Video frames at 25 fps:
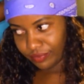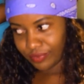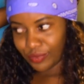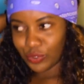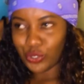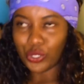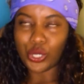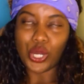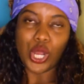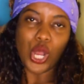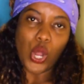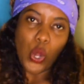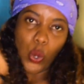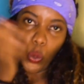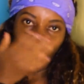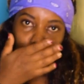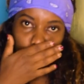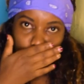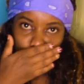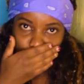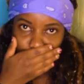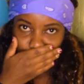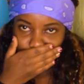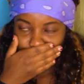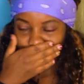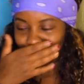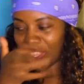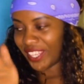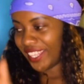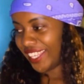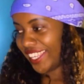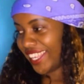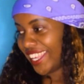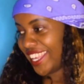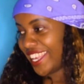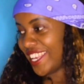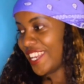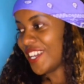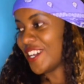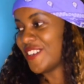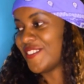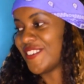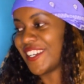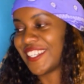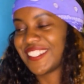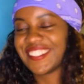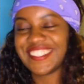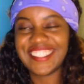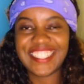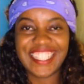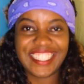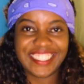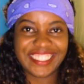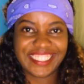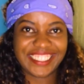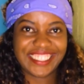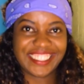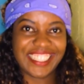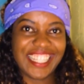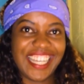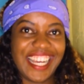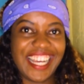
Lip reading: Oh my goodness.